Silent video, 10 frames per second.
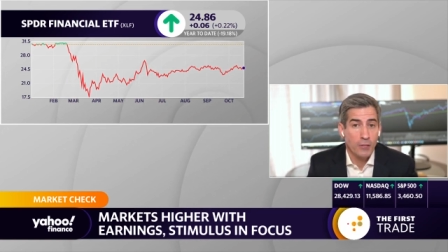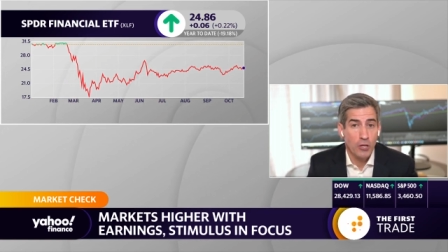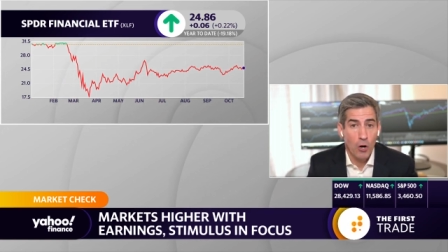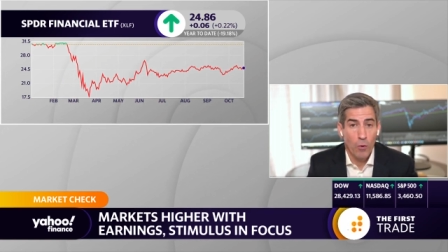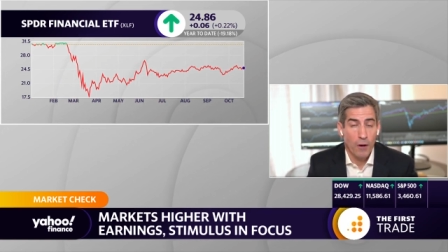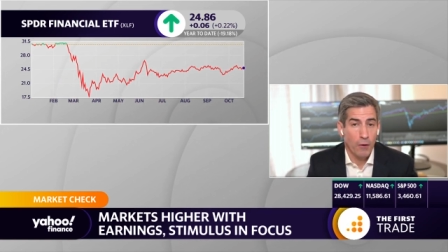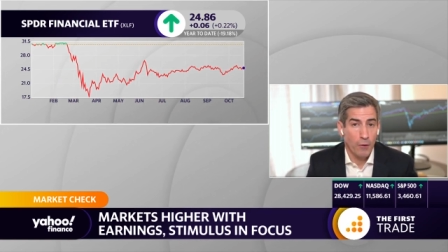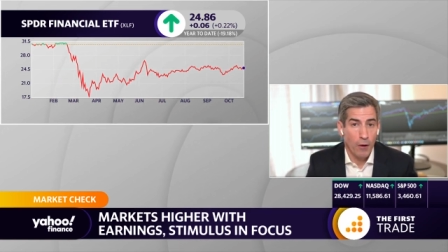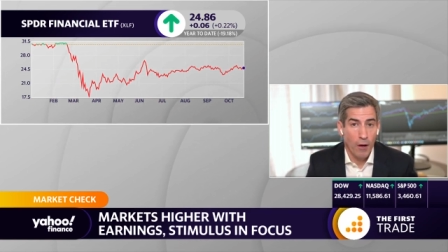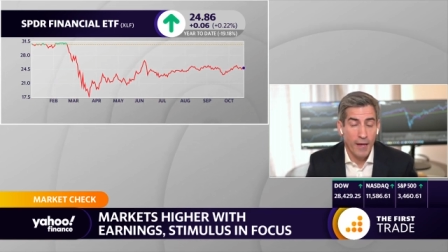So
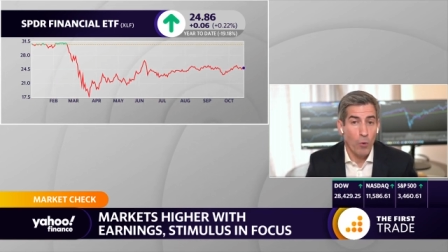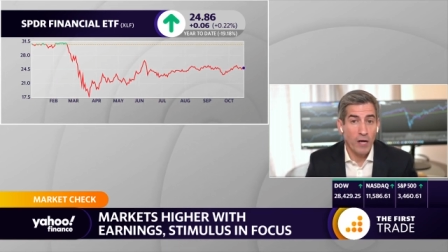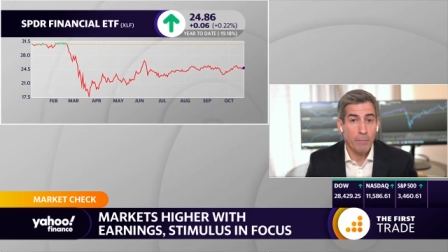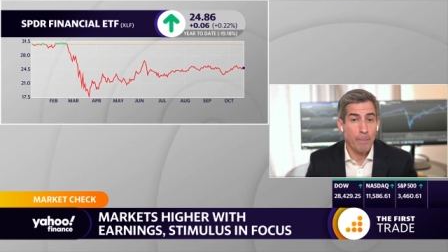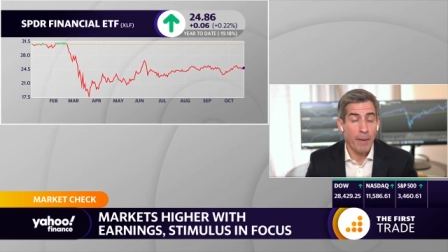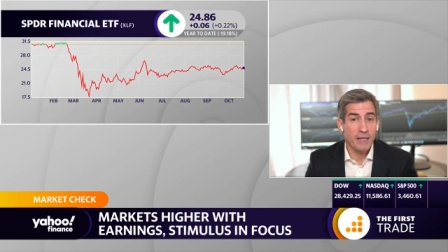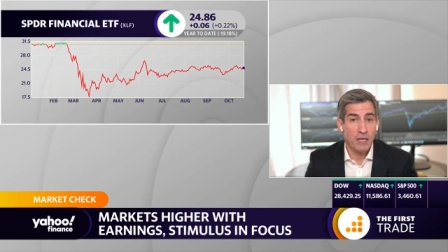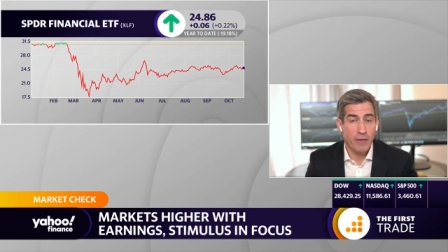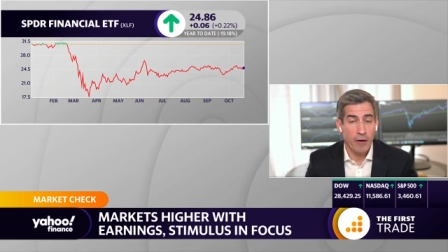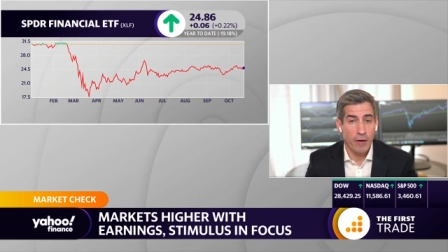again, we're going to be
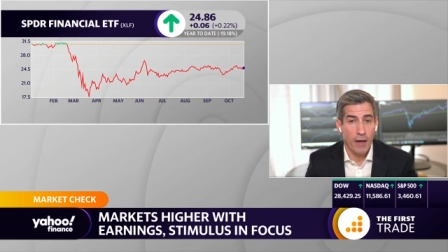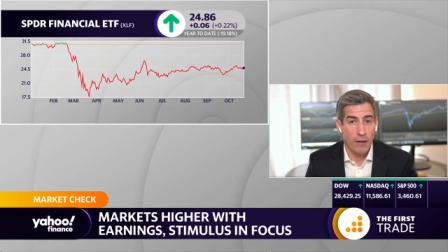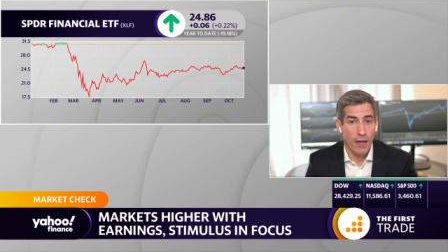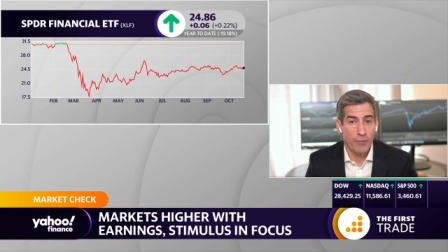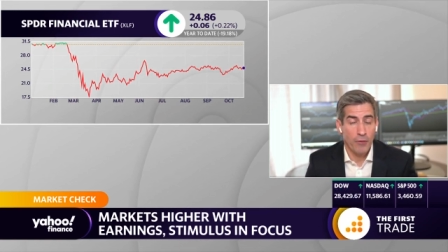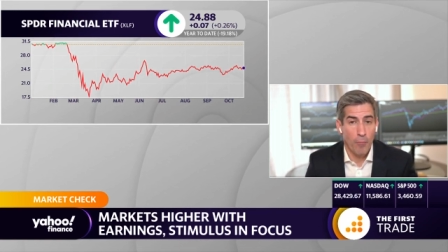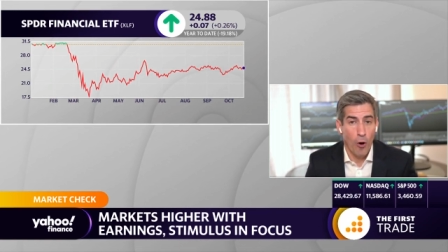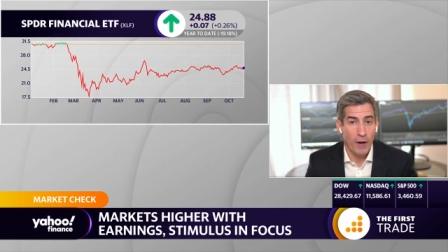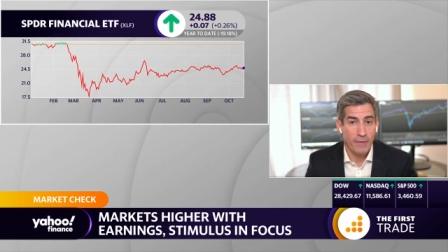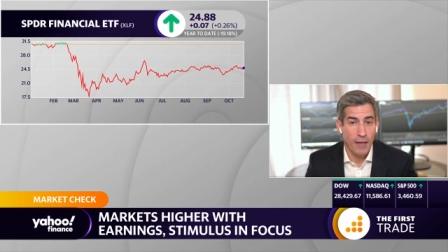patient there and let the
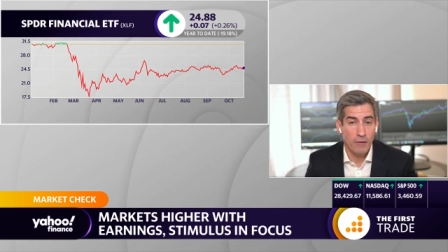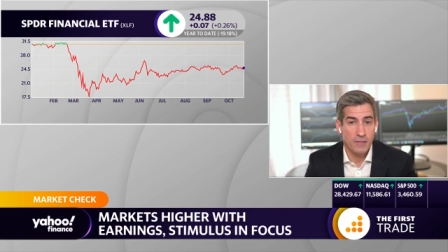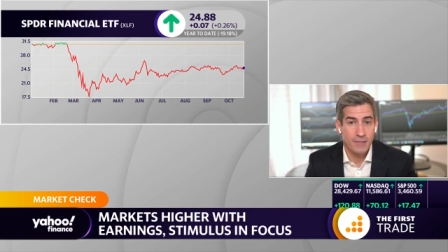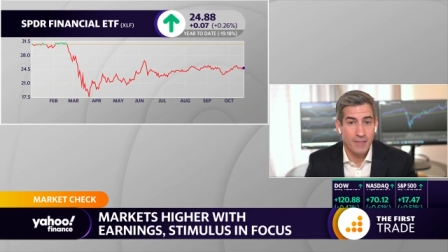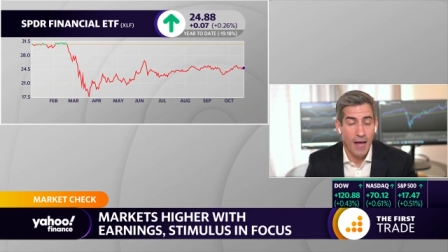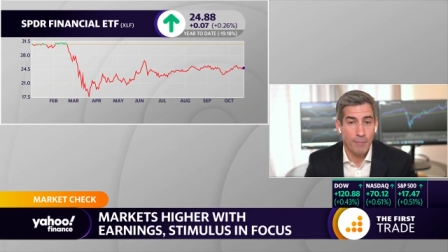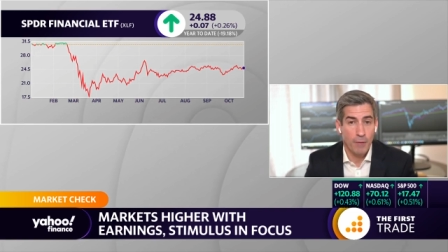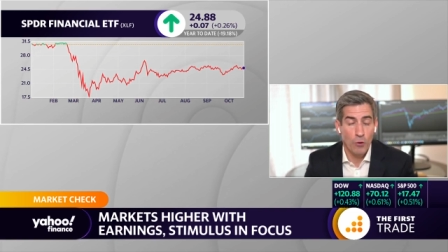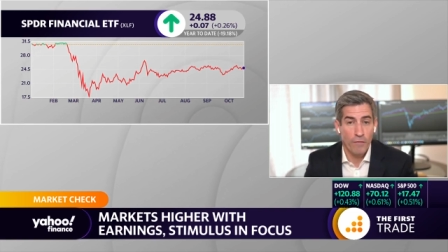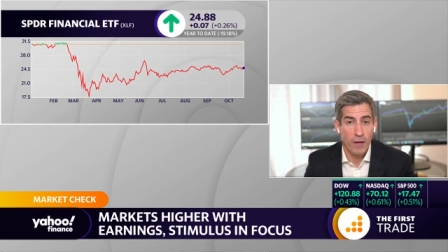market tell us it's time to
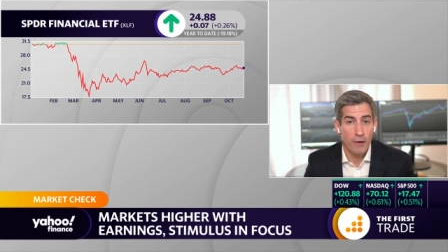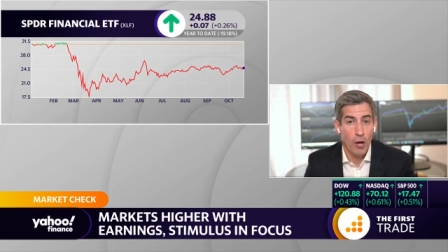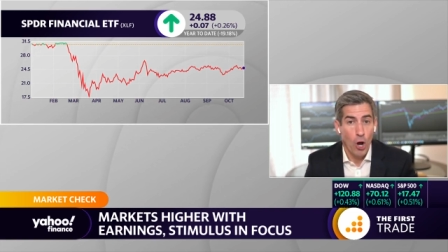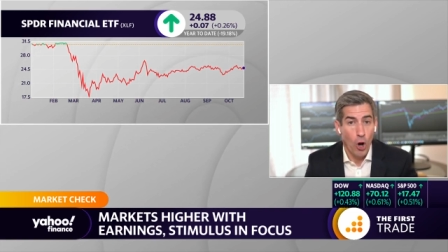move in.